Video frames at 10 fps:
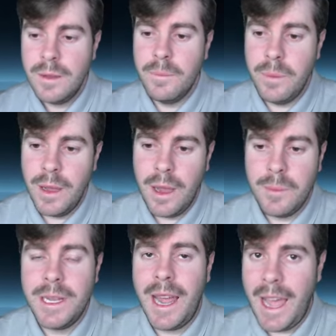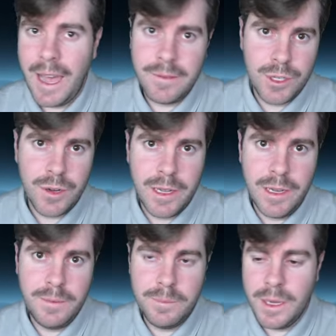but I mean, I have
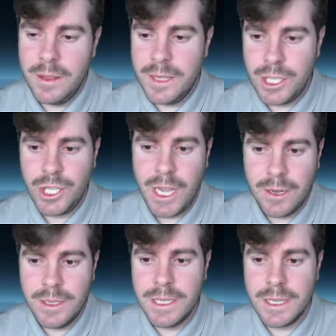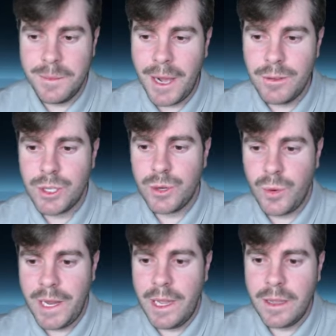traded, but this channel isn't about
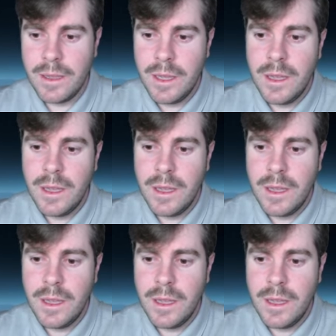trading.